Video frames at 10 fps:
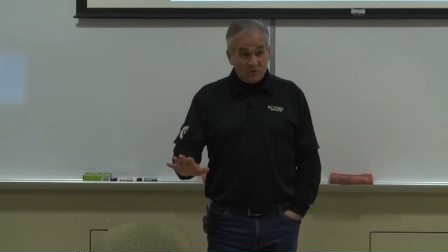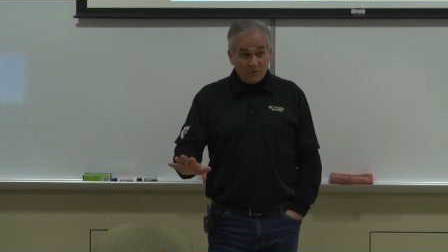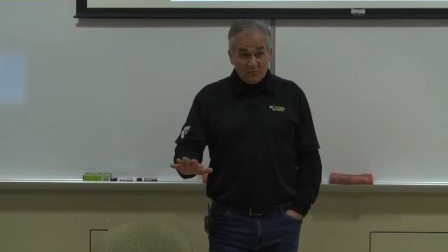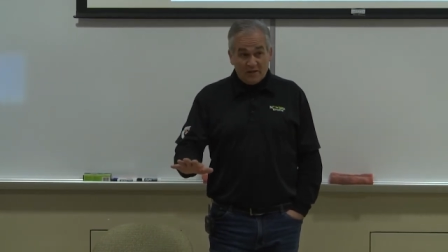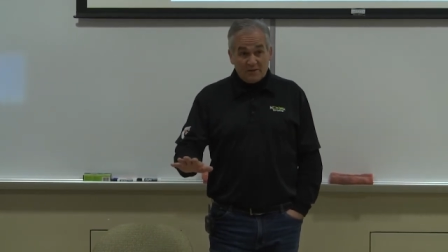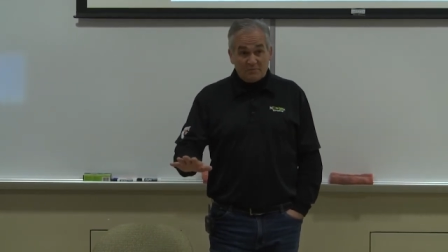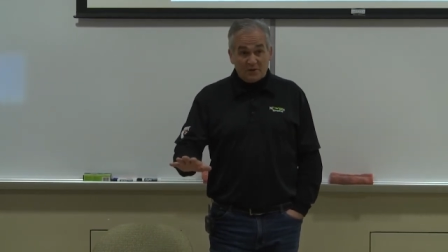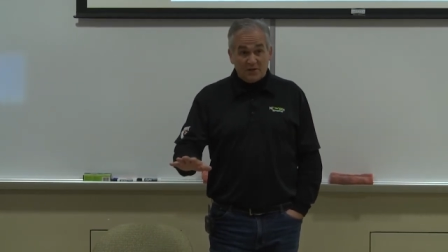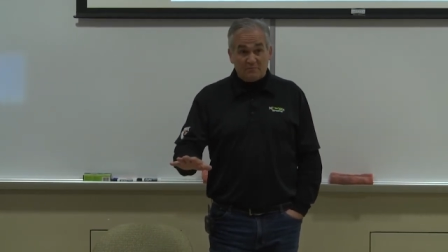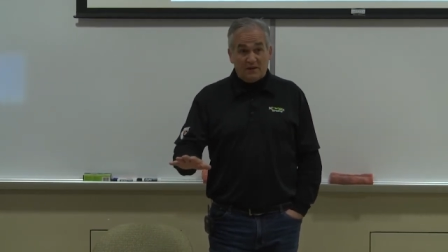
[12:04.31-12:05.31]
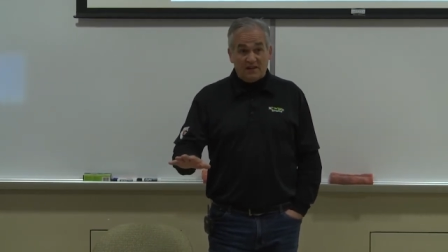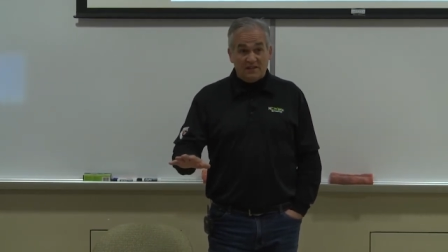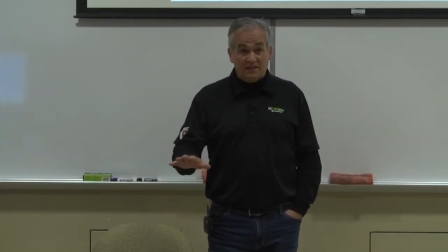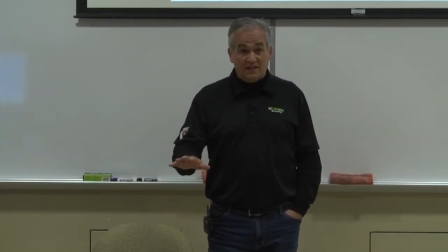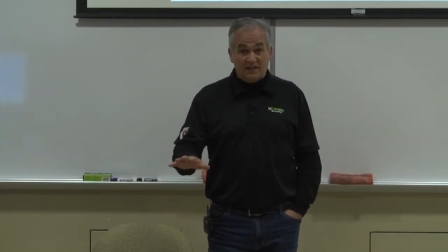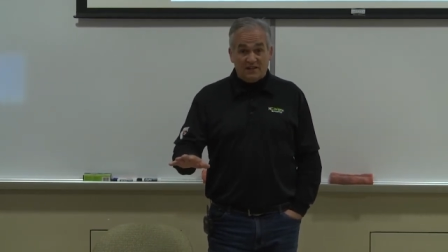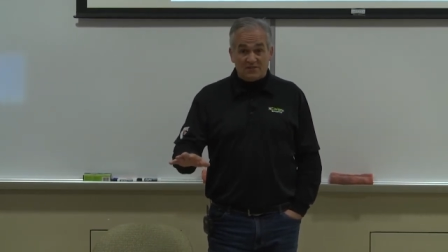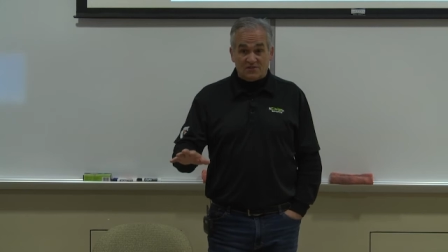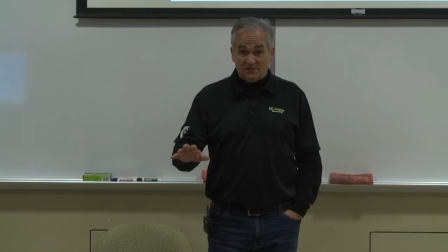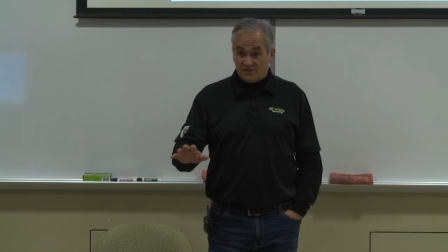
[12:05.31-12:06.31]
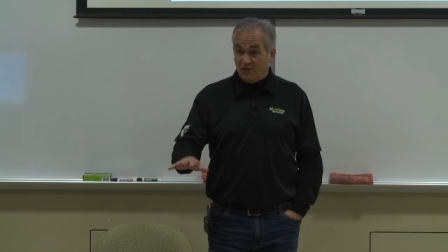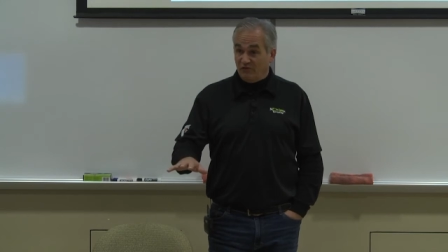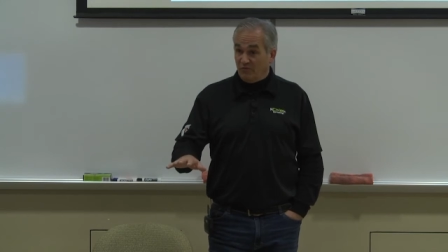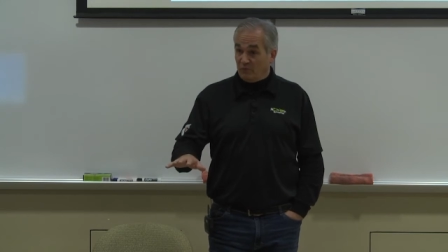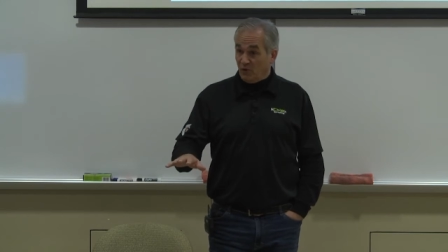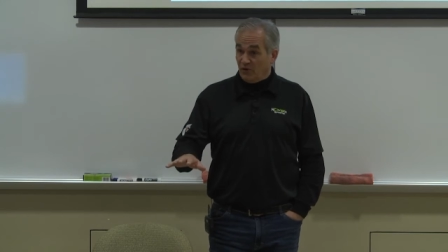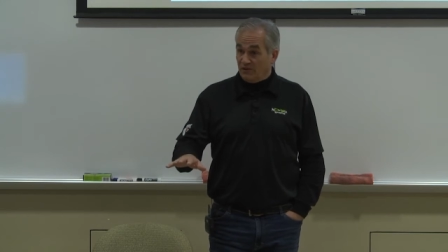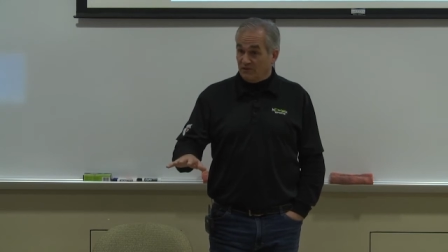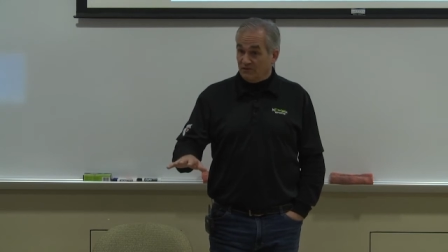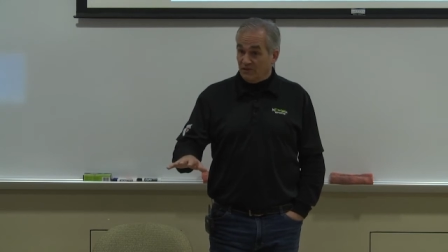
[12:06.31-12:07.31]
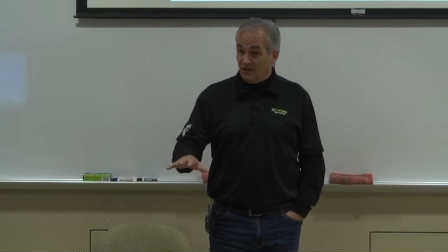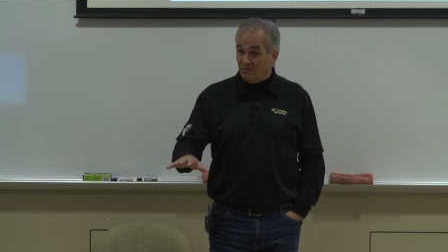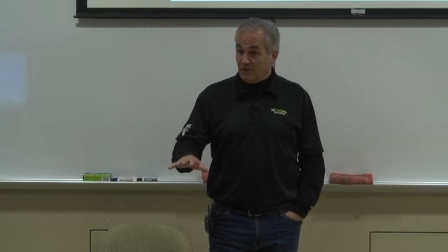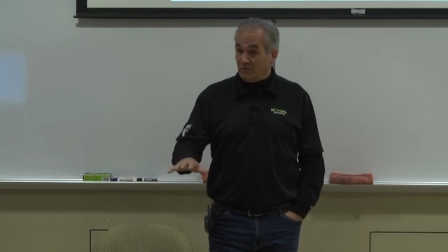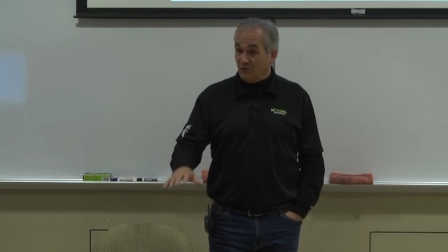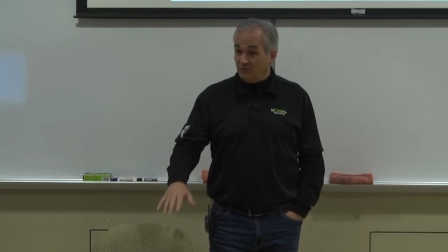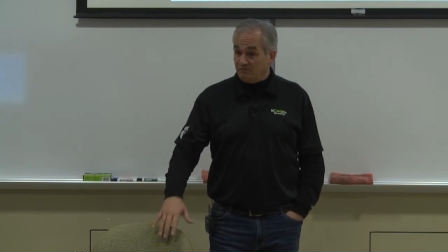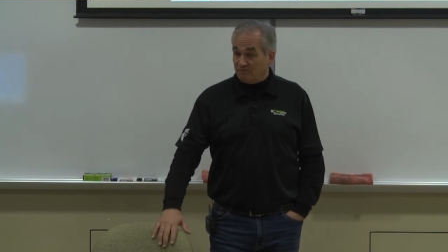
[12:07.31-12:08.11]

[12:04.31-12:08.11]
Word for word: We were making pretty good money as self-employed uh, people.